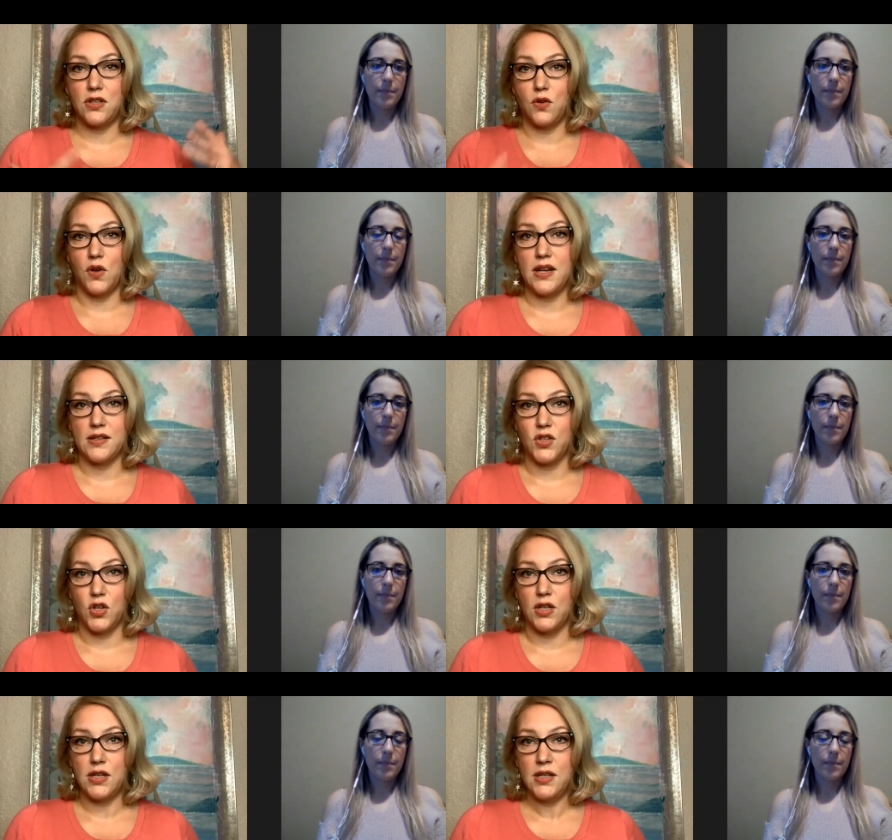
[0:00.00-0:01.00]
Speaker 1: the greatest
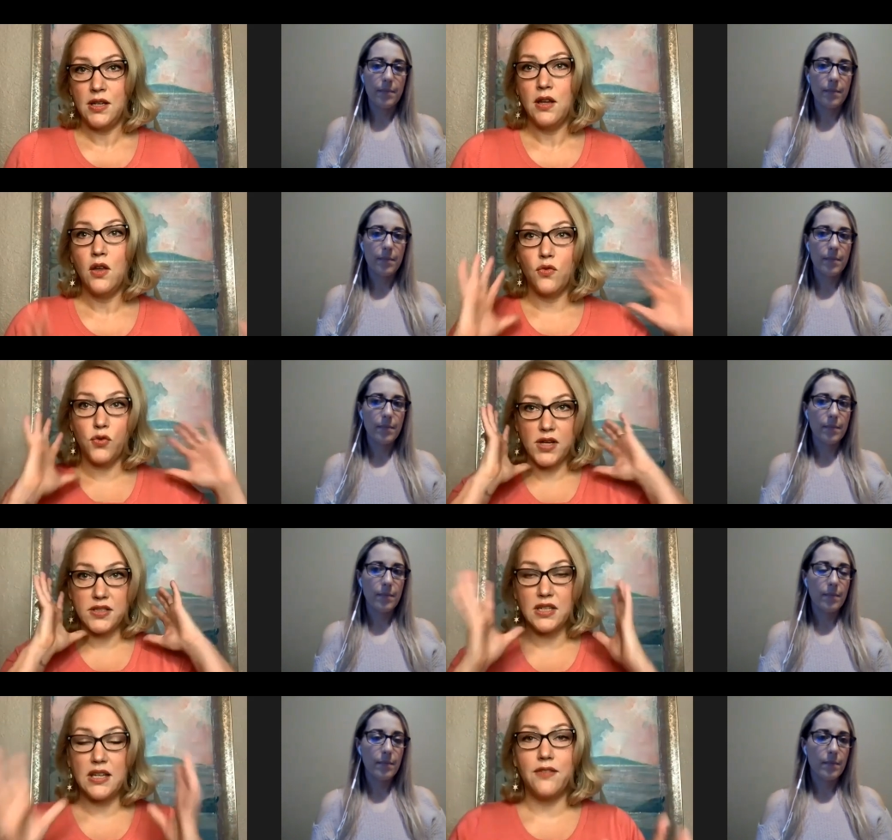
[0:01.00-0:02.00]
good for us
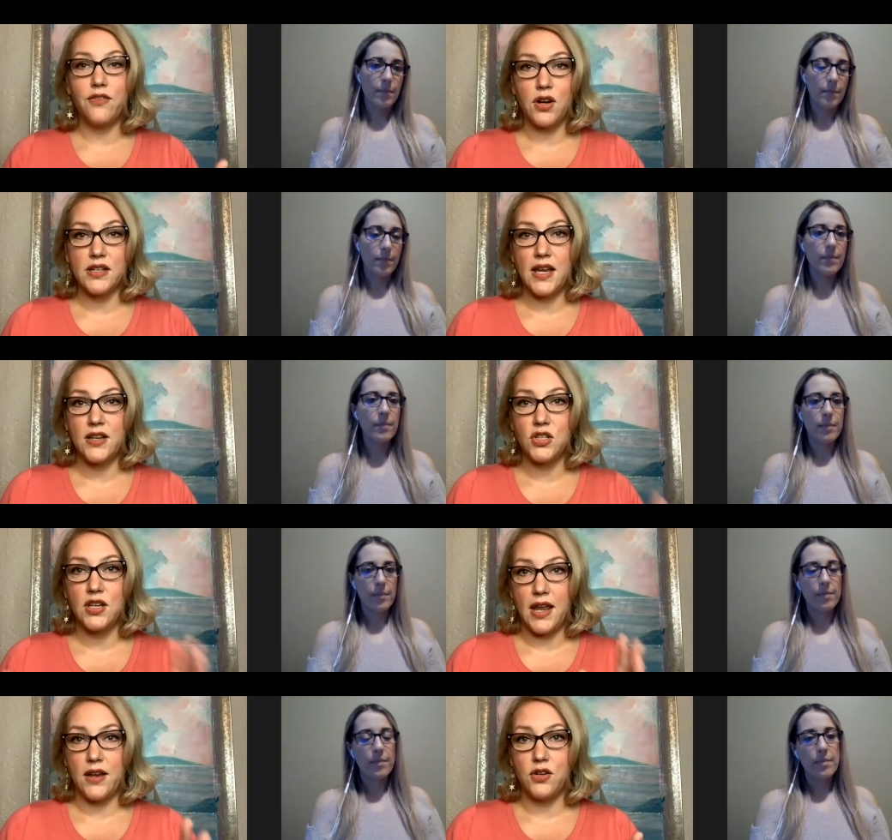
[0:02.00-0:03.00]
to give our attention,
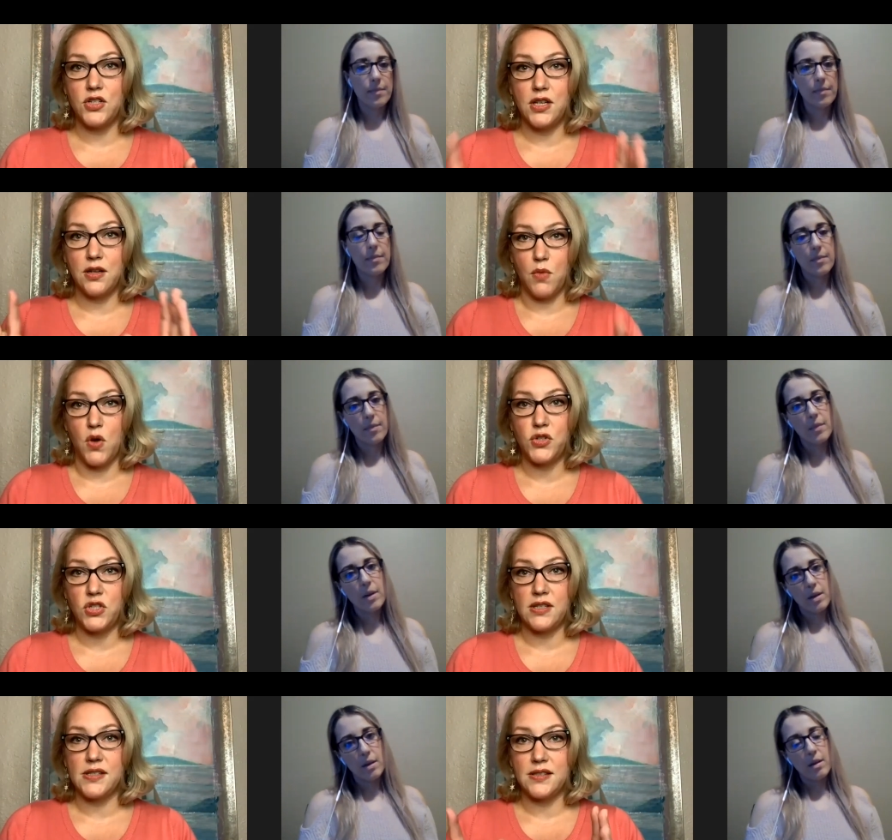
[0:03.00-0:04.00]
energy, and
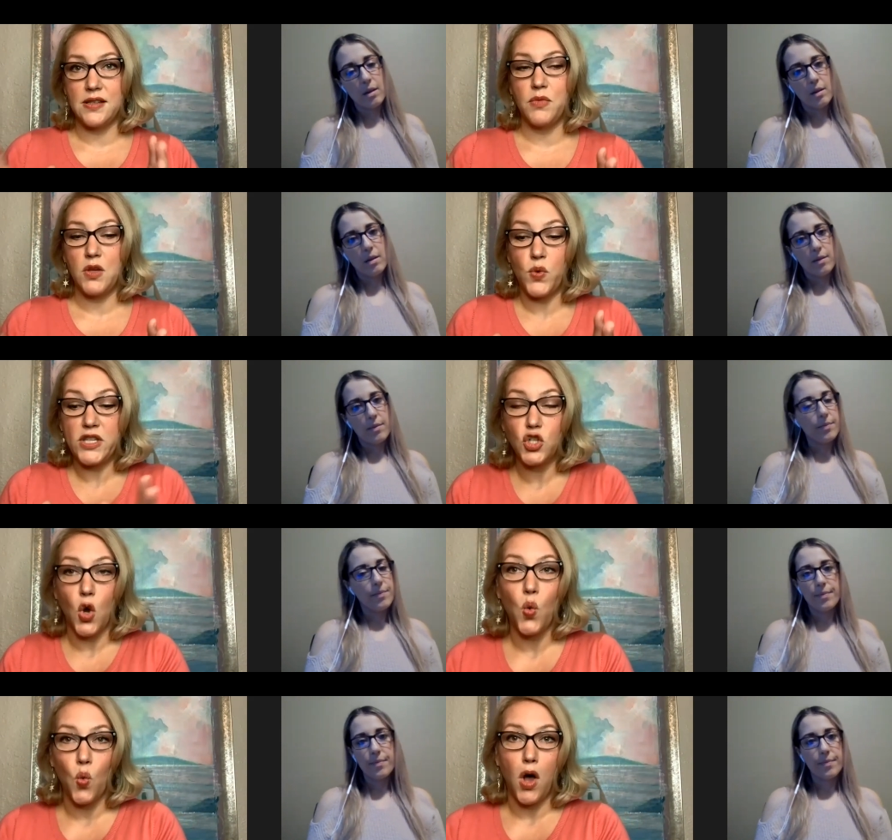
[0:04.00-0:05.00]
emotions to something we
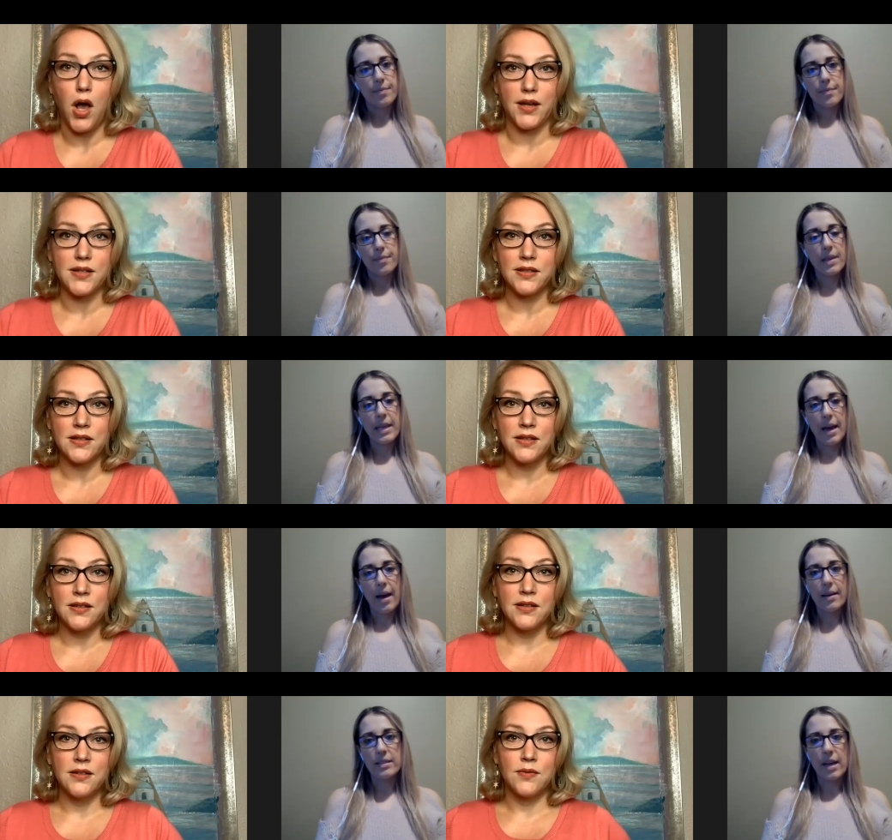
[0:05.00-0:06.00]
don't want.
Speaker 2: Yeah,
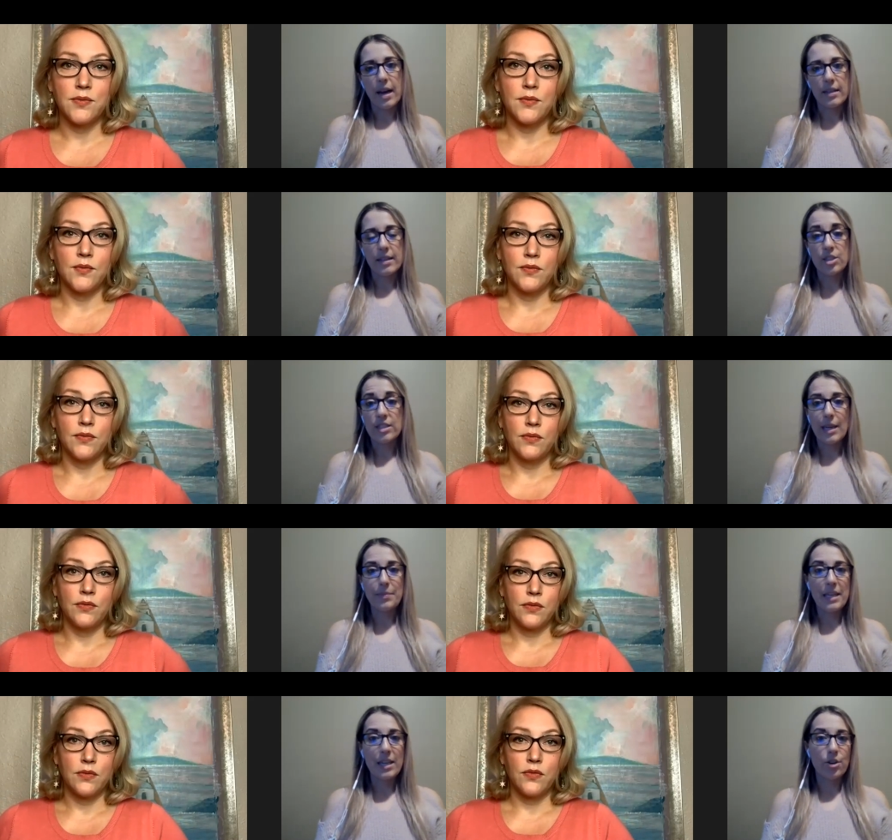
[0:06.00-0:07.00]
exactly. Just like
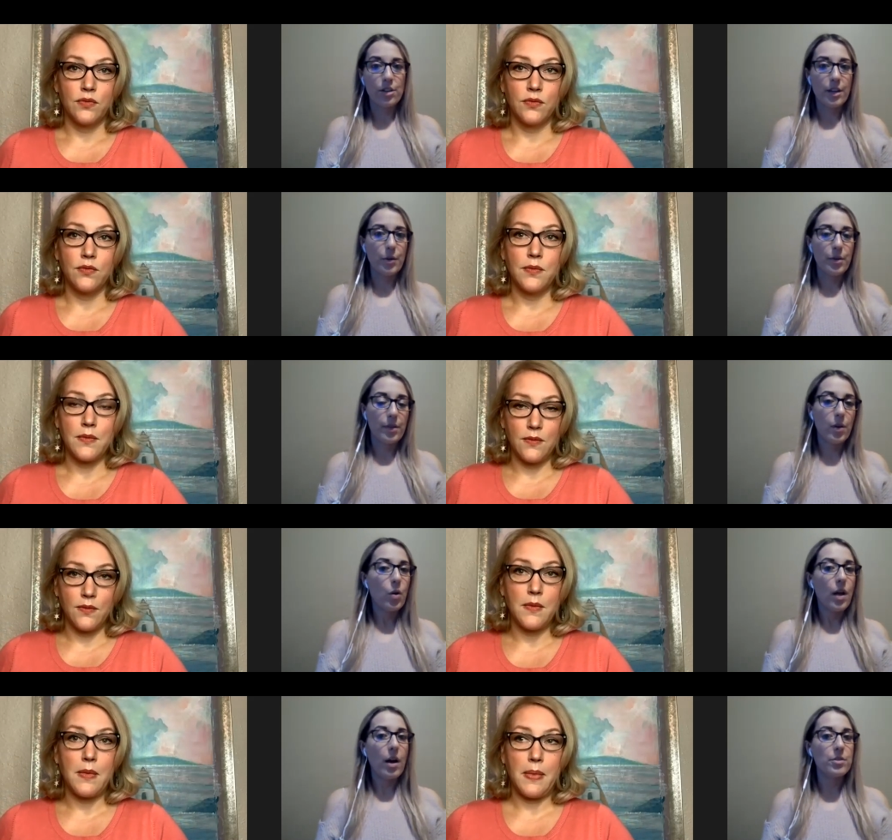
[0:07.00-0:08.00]
me earlier with the
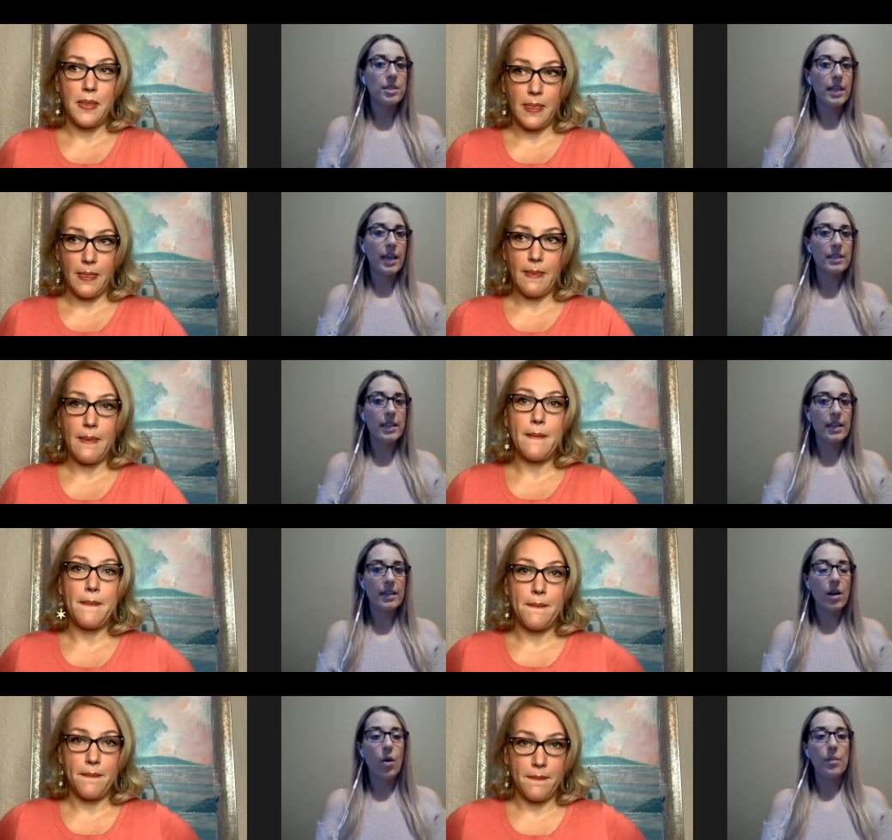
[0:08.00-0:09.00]
whole house thing. It's like,
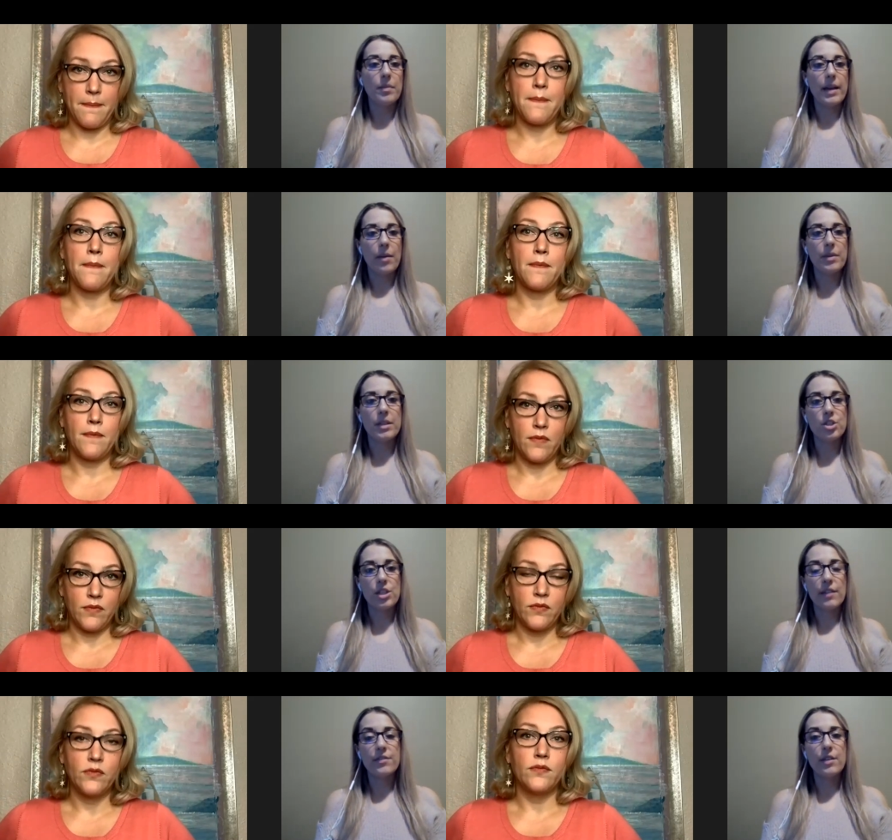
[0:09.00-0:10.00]
no, I'm now I'm gonna
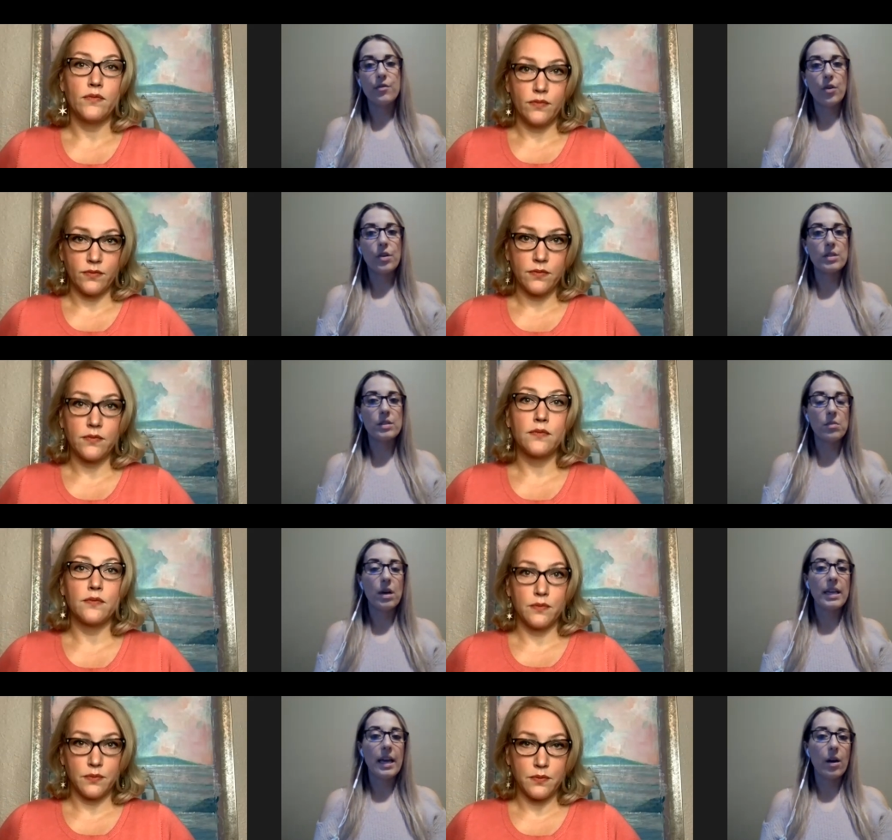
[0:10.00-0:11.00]
shift and focus
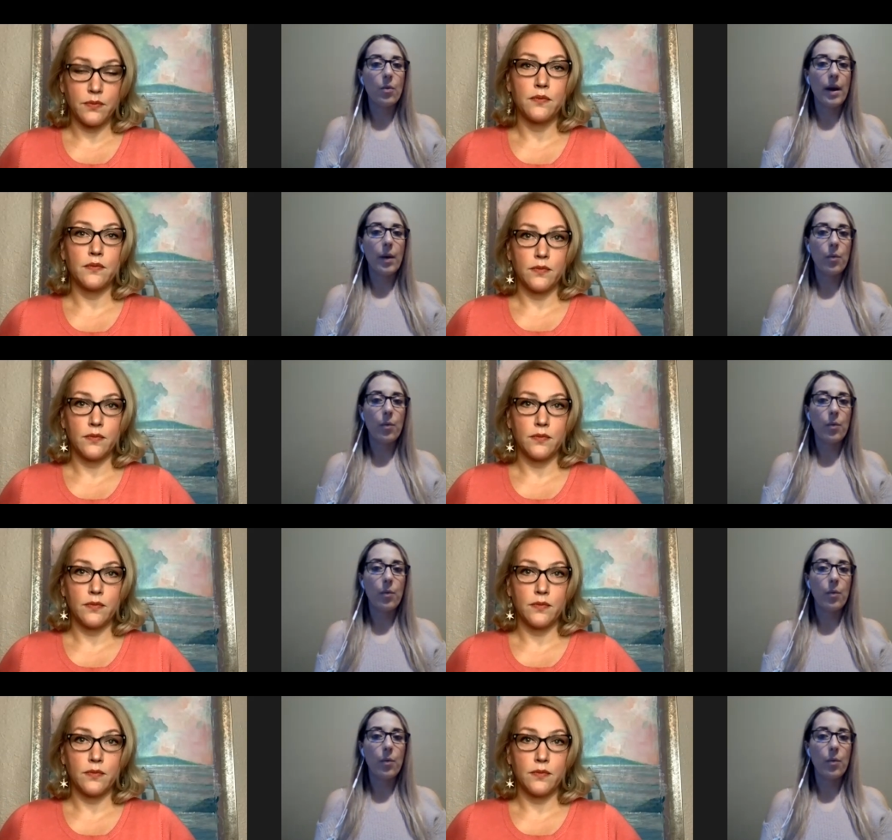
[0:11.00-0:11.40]
again on what I